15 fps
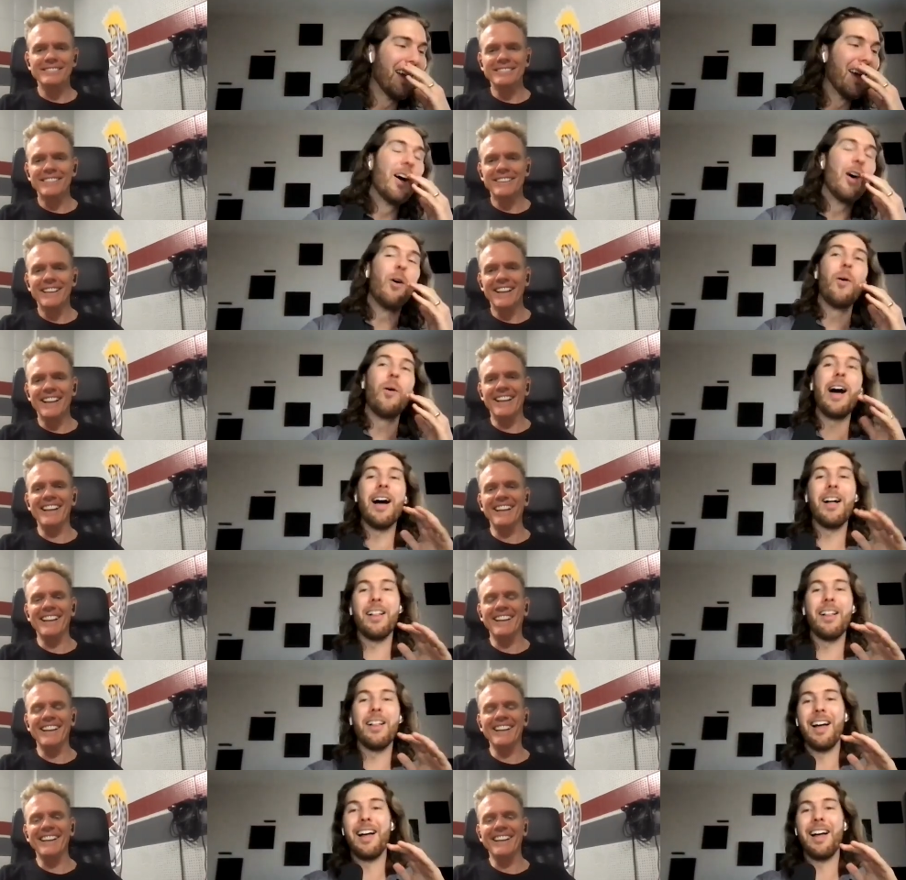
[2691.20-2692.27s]
Speaker 1: Well,
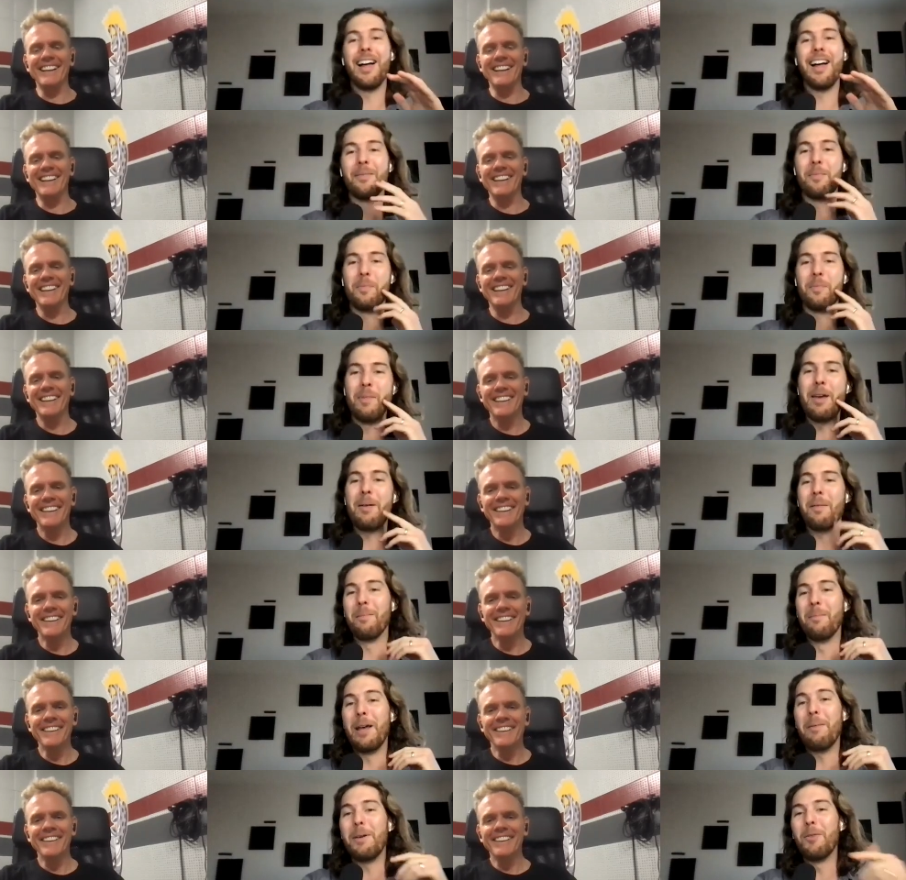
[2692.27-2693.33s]
uh, may, maybe
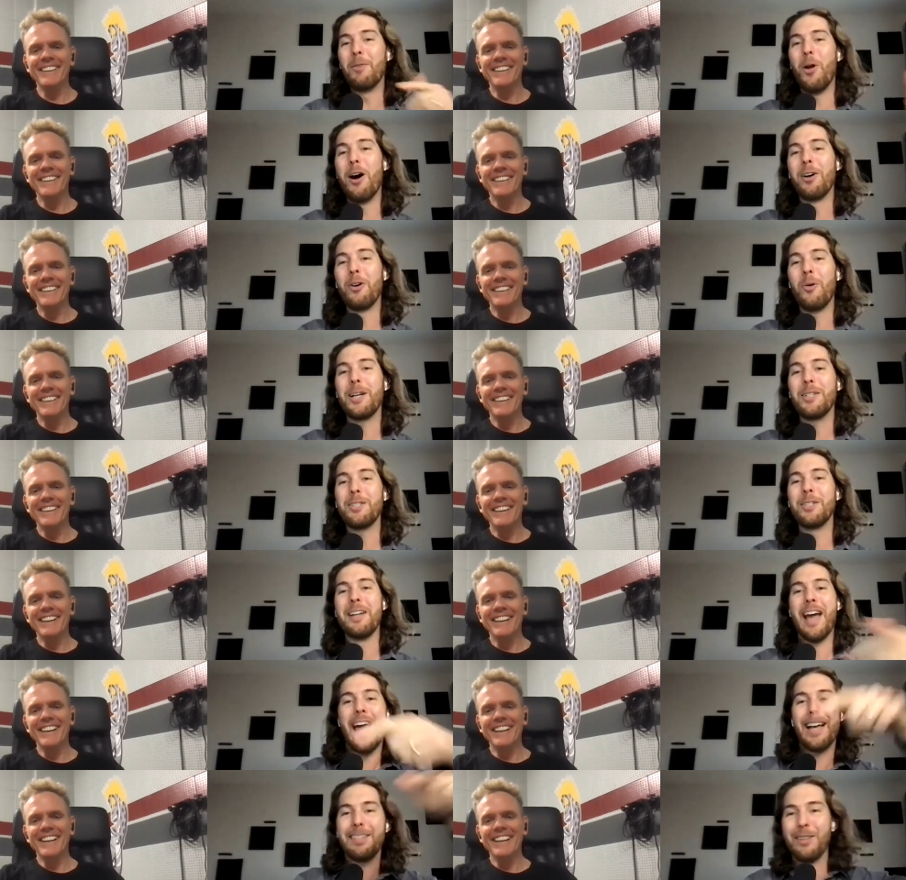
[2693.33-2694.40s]
wrong question to ask
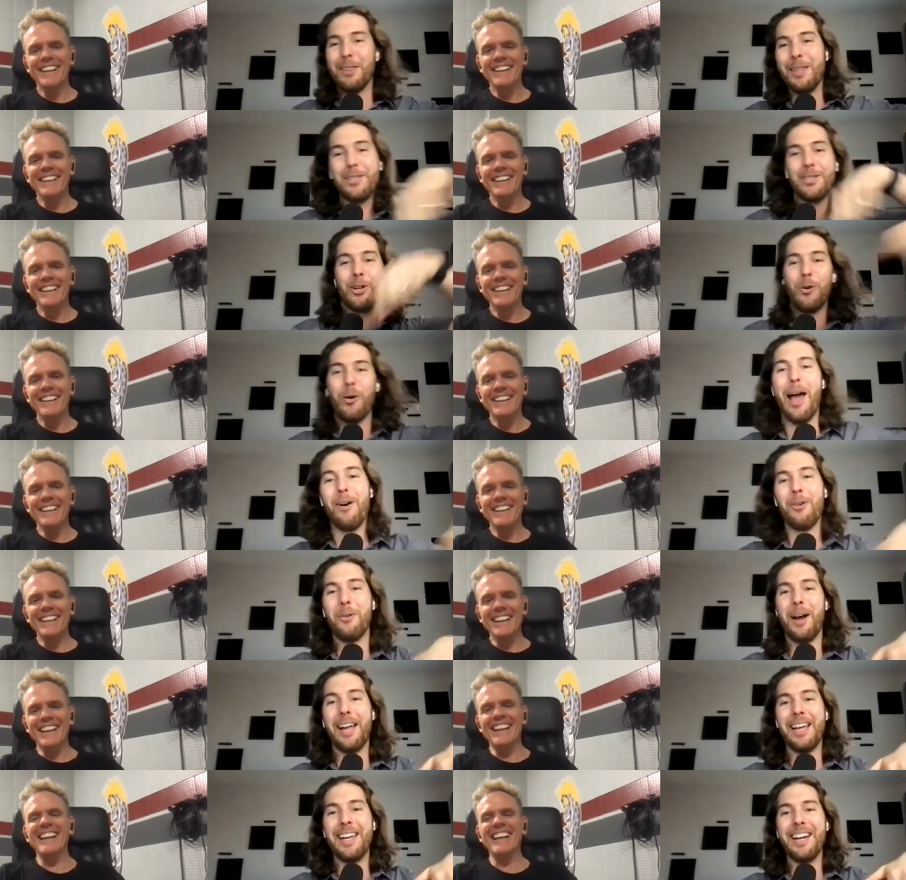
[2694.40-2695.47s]
this crowd right
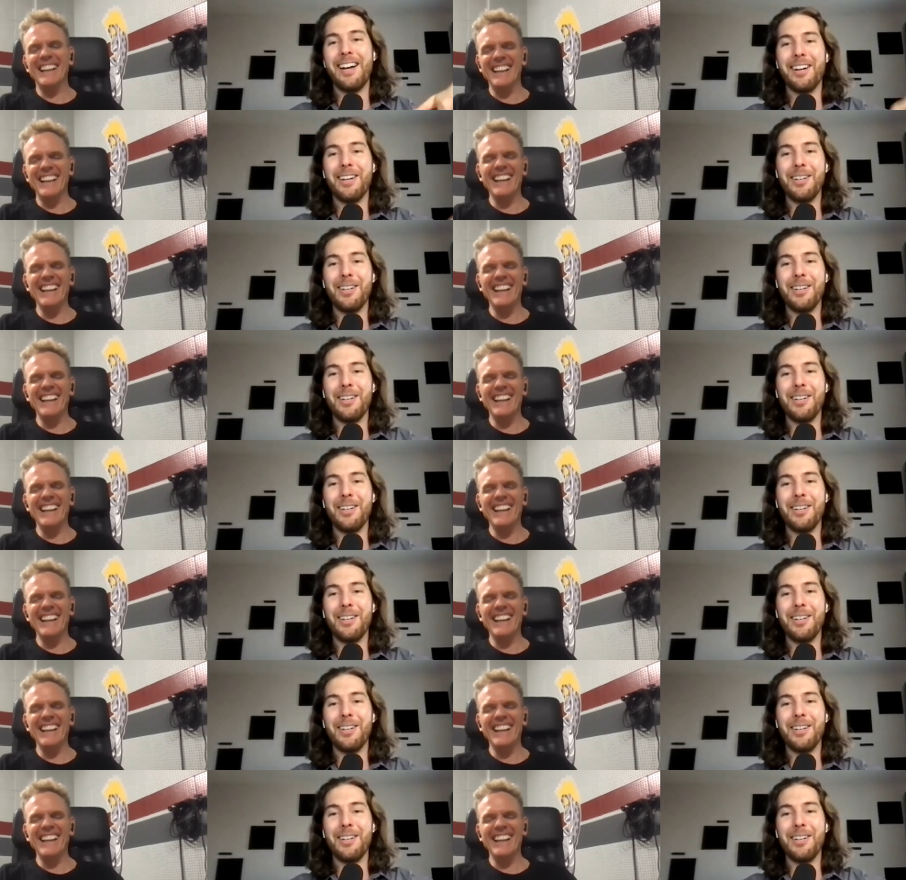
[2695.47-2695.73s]
here because